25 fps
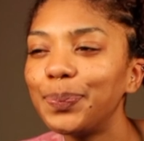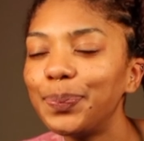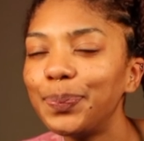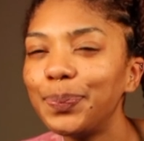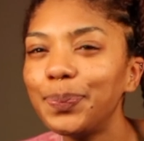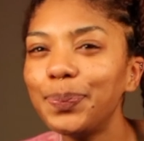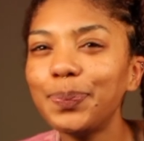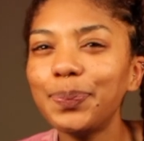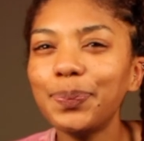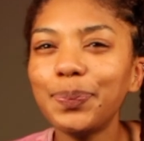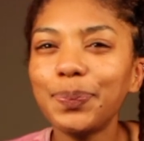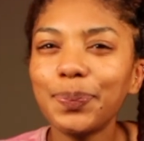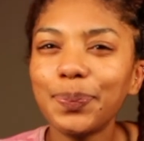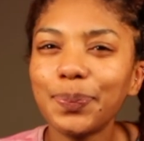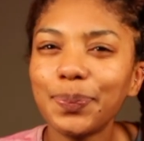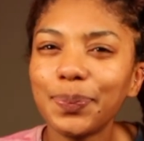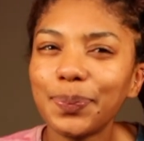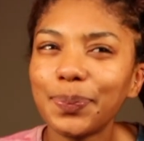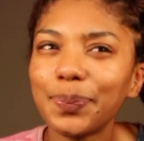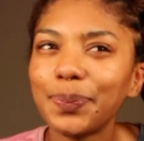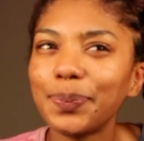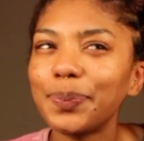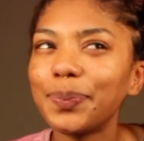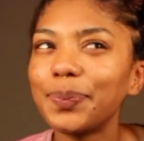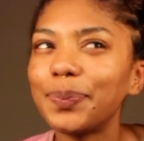
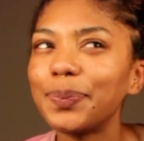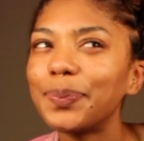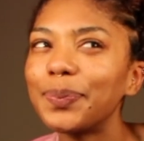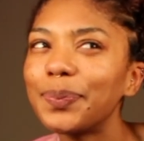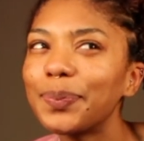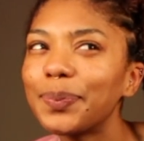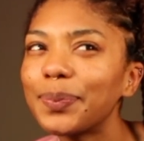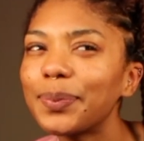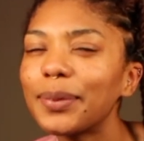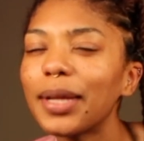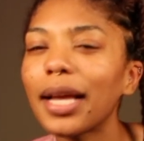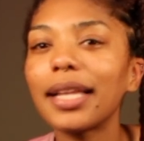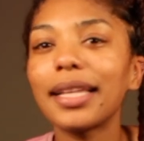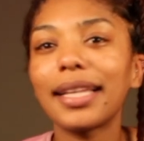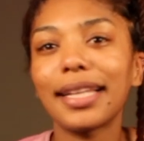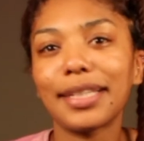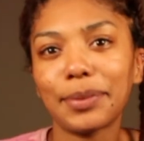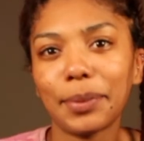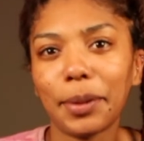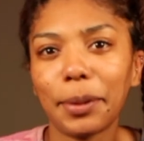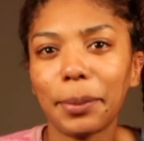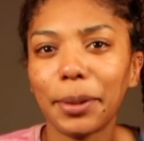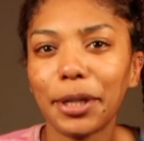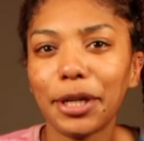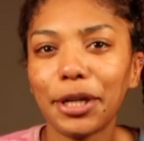
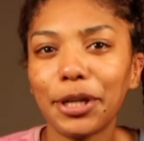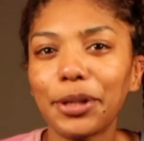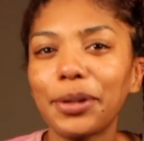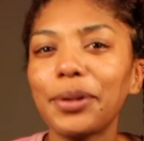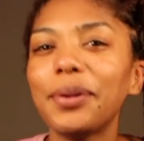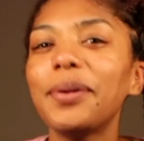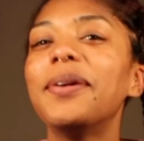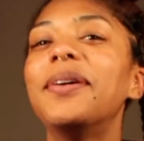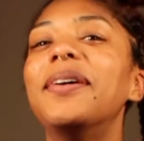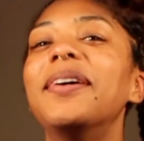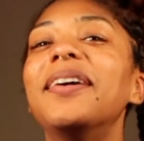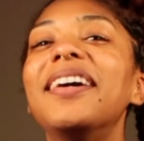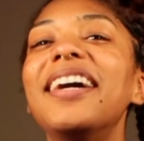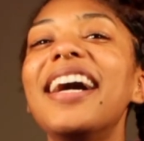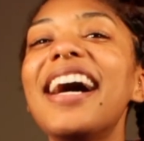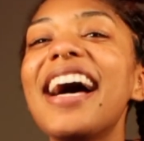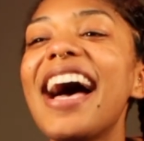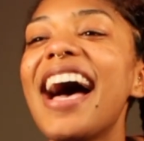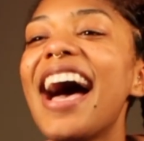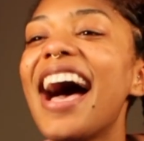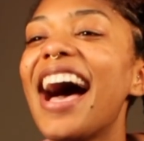That's what I'm gonna do.